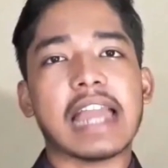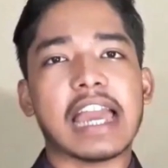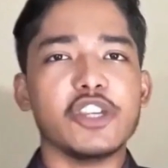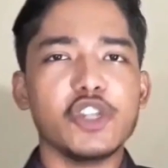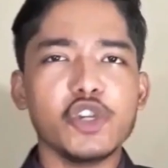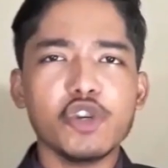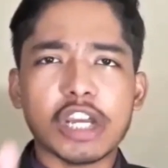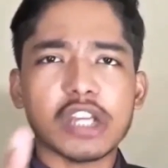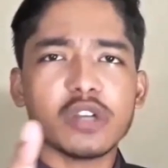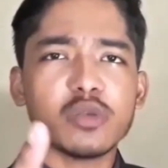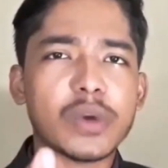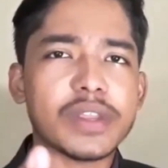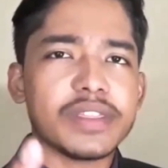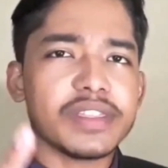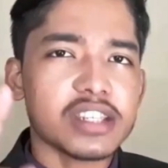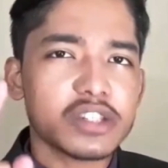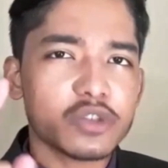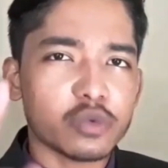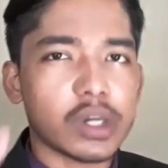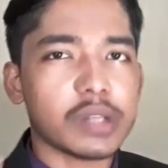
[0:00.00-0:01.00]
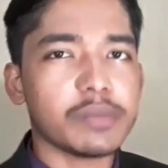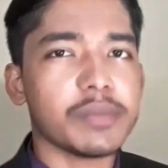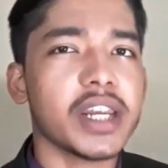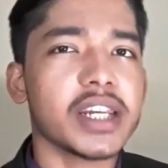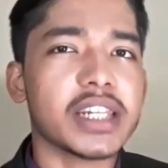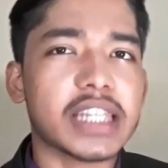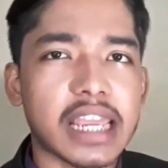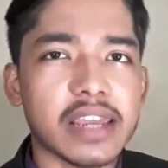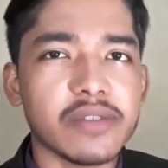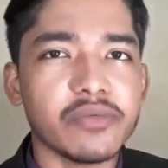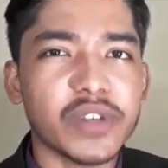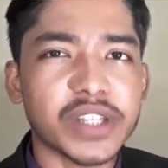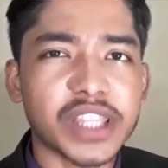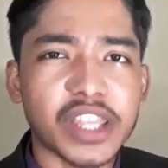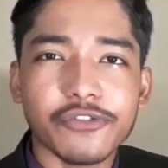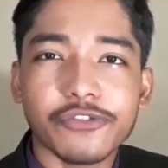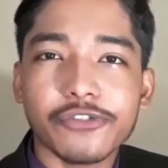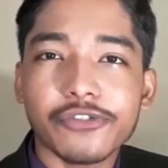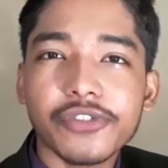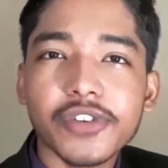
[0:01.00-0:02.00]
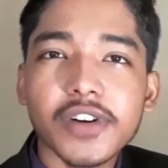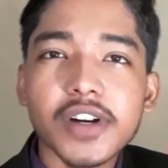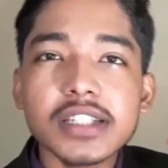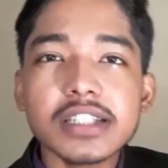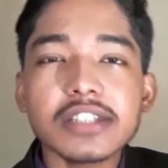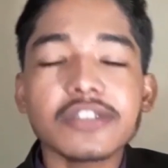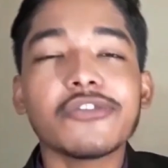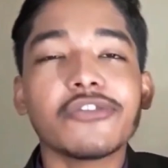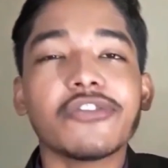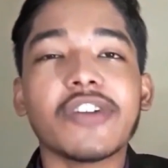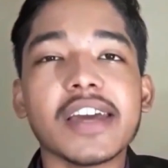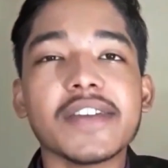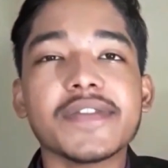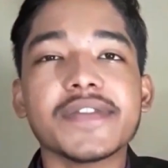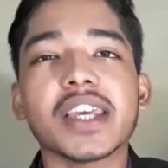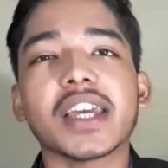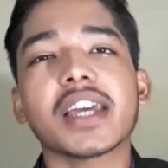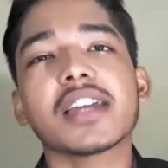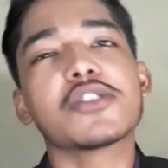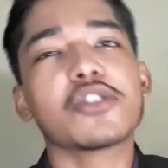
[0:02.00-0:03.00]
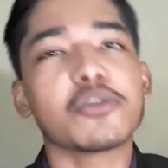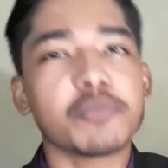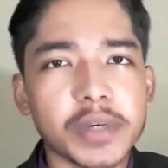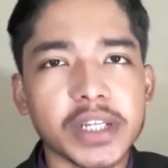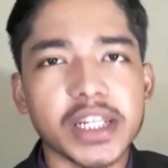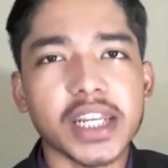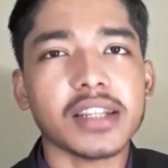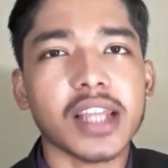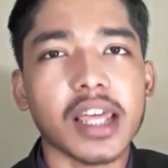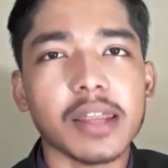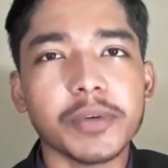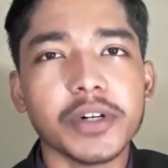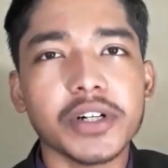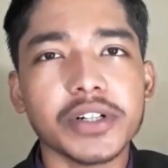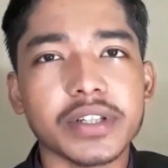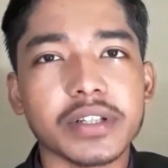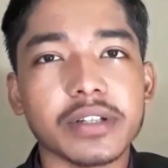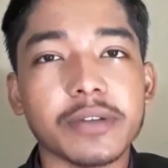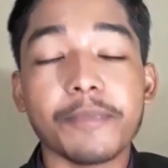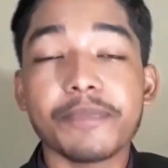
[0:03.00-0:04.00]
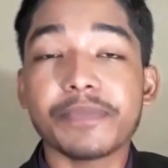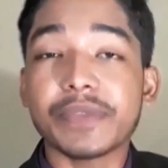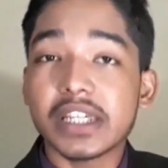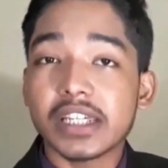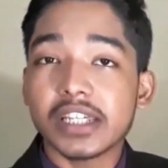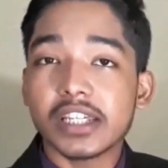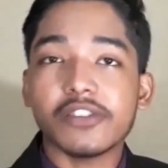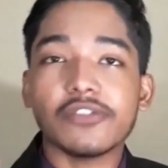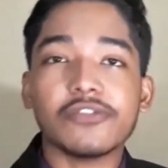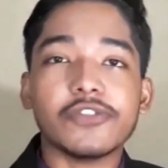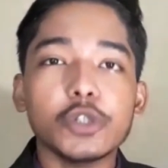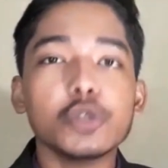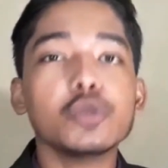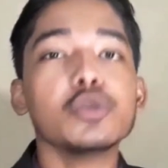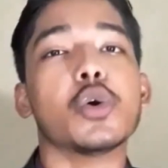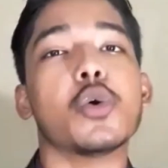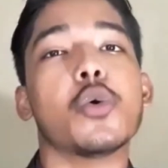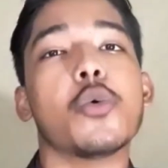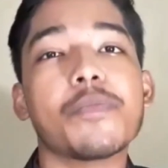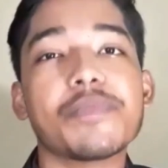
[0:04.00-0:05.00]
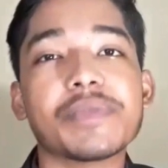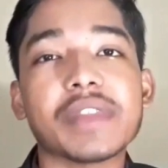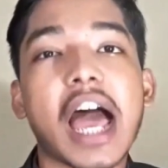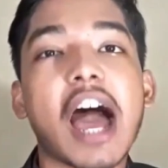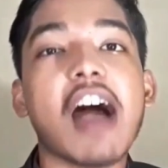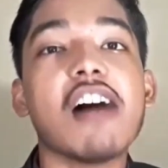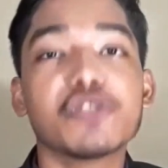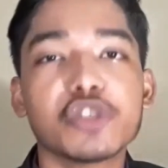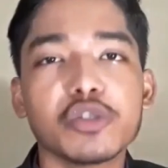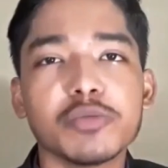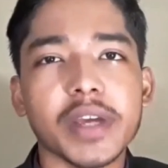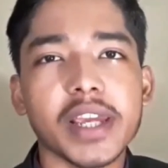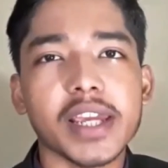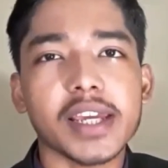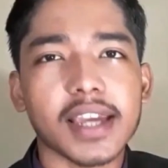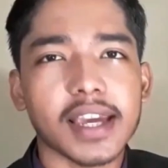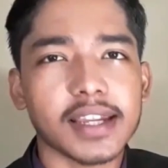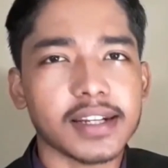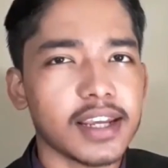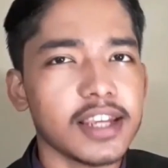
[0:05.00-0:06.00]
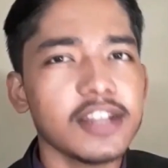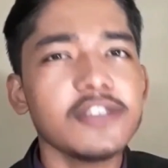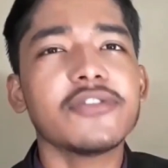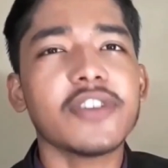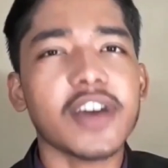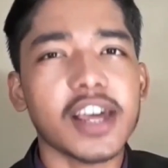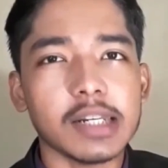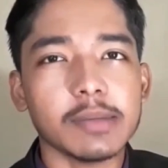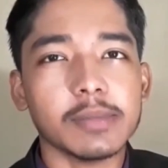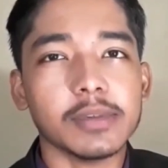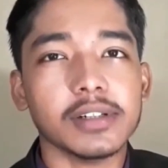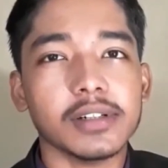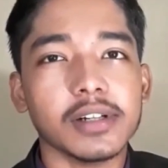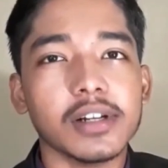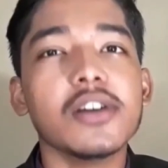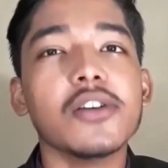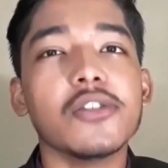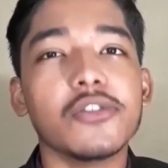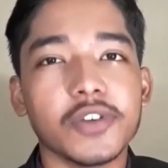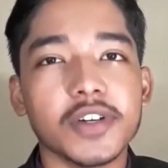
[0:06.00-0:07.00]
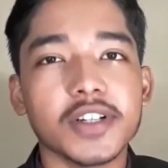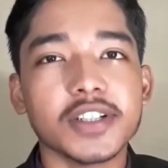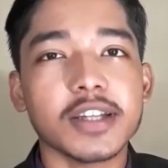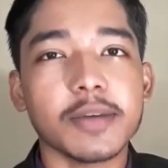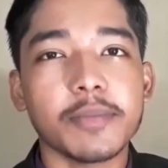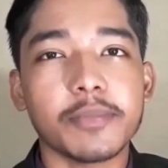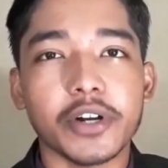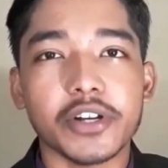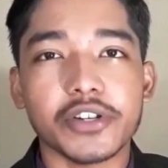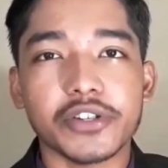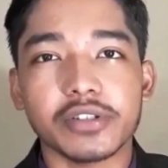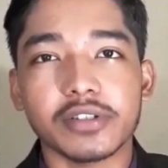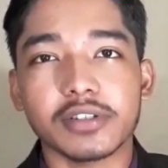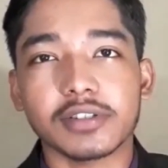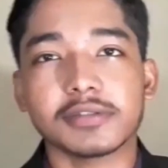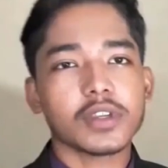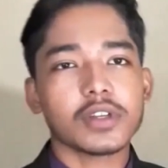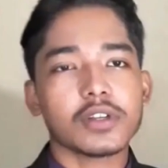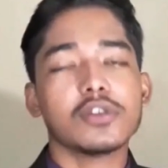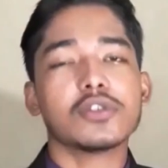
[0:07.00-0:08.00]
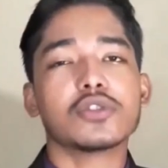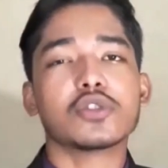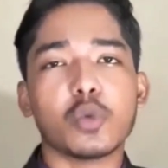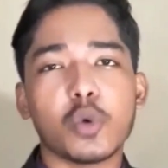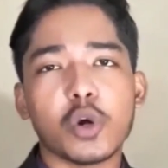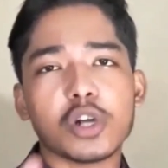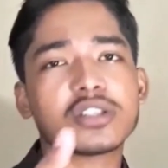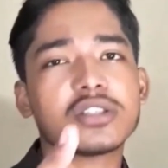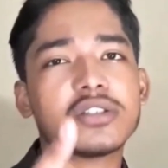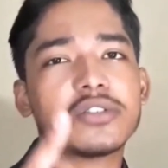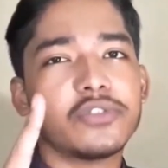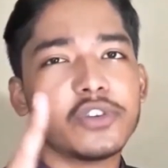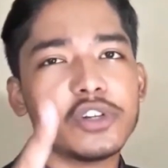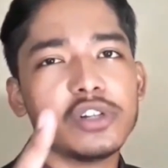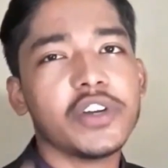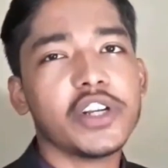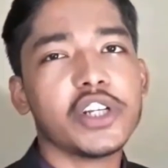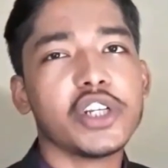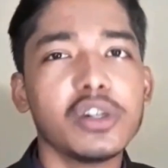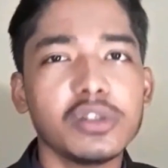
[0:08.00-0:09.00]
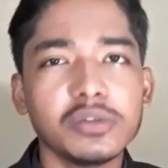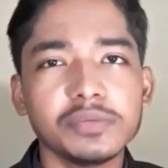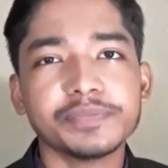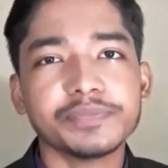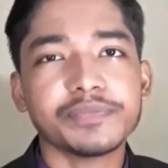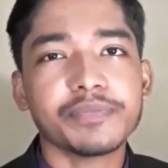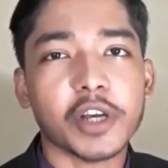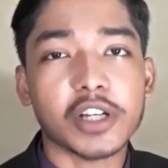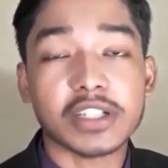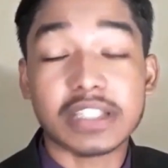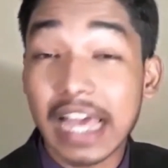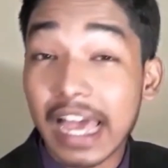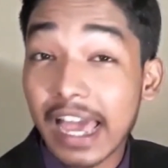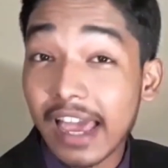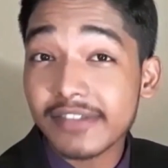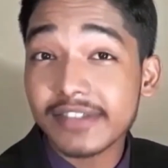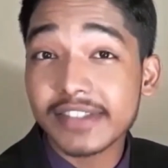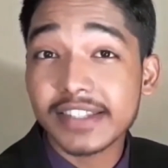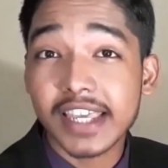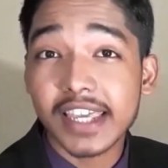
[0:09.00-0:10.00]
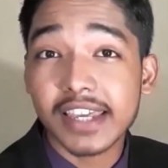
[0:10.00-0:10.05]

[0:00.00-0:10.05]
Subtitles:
And you can win this 1 minute game within the first 5 seconds of meeting that person if you know how to make an infallible first impression. So watch the full video, because I have